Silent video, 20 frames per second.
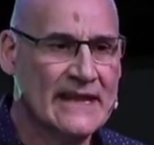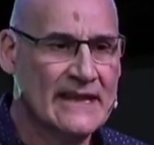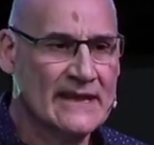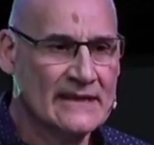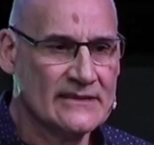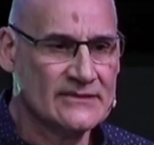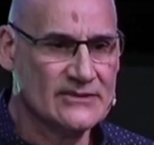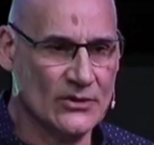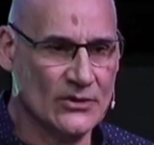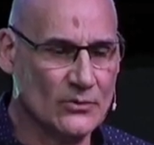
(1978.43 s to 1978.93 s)

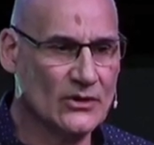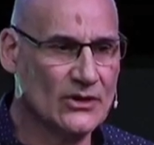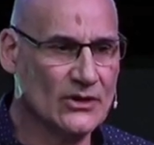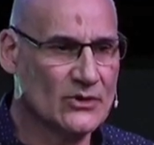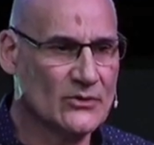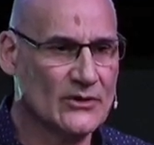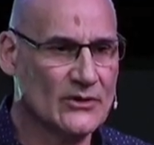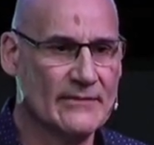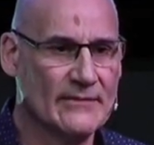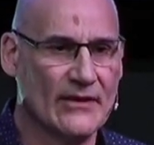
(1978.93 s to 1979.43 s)
to work
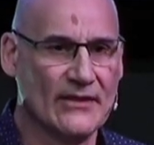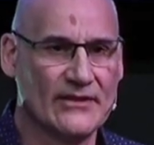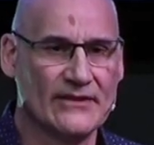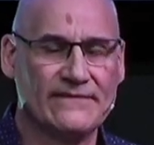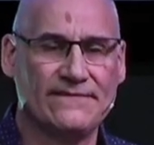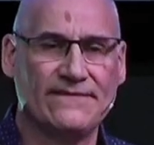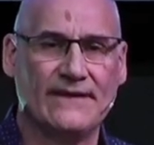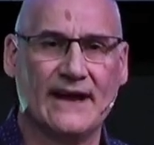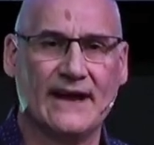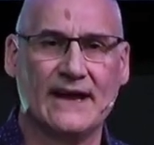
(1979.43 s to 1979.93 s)
with him on the
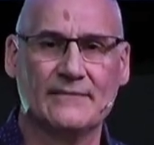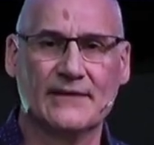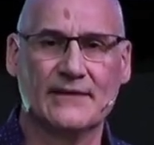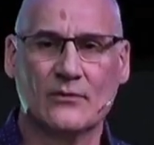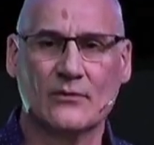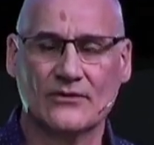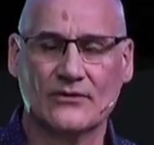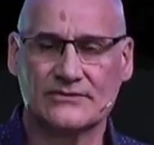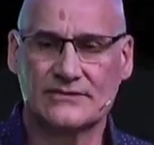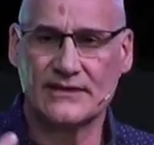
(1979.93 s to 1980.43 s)
farm. He
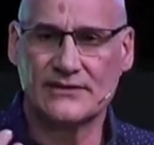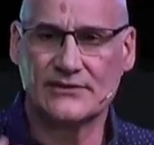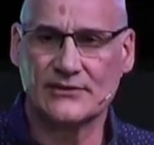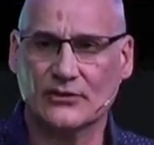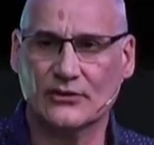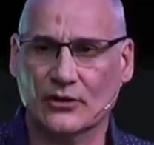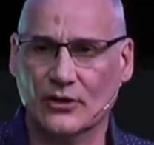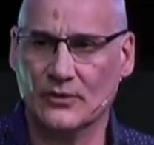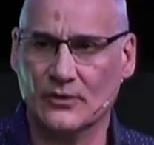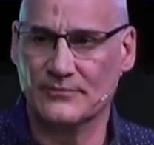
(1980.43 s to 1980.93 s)
wanted the
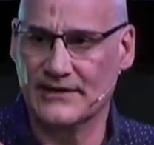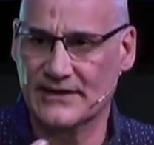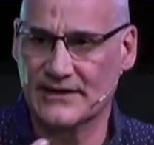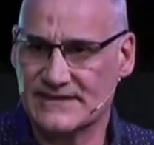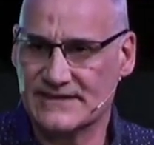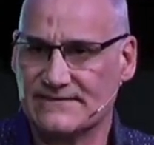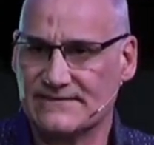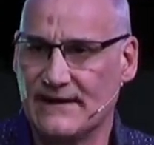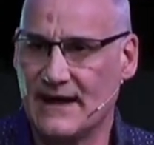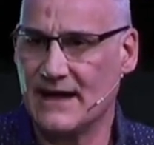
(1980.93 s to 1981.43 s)
hope that his
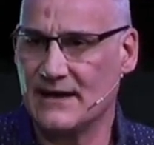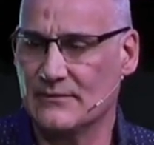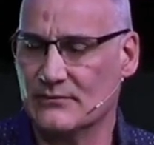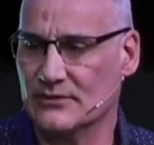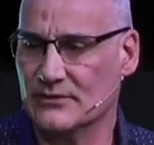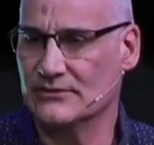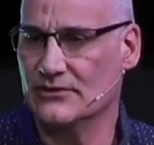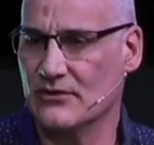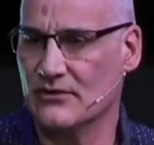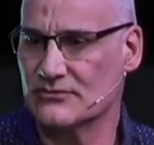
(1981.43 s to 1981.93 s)
farm would
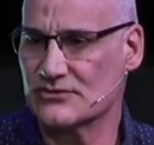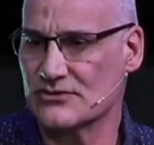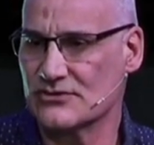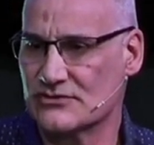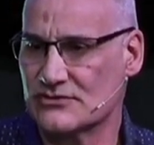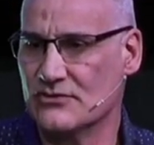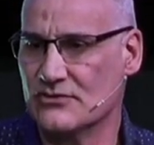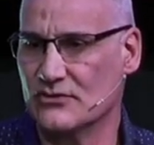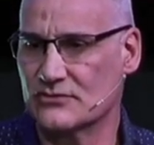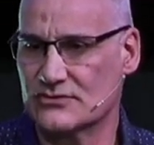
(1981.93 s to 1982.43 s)
not just
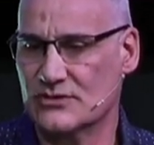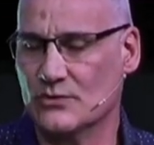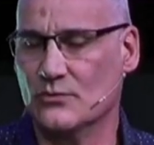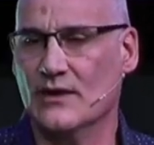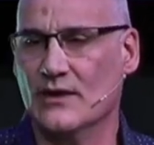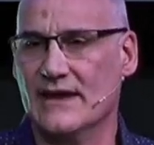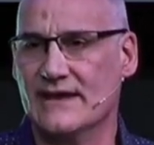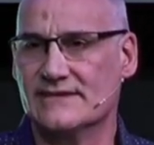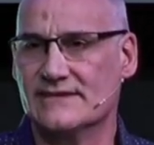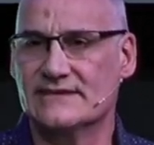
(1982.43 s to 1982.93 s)
go to
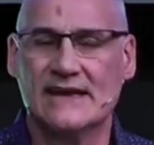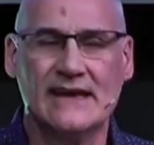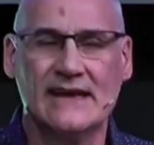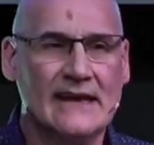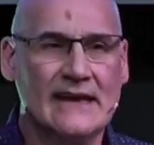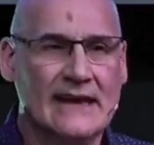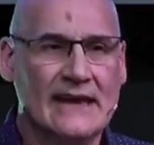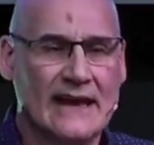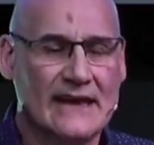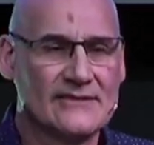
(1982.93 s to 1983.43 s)
waste.
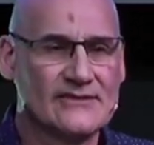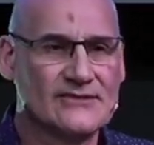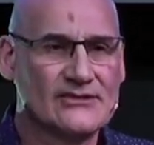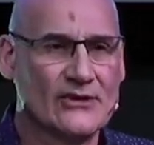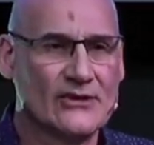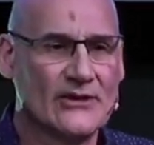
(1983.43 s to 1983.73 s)
And so he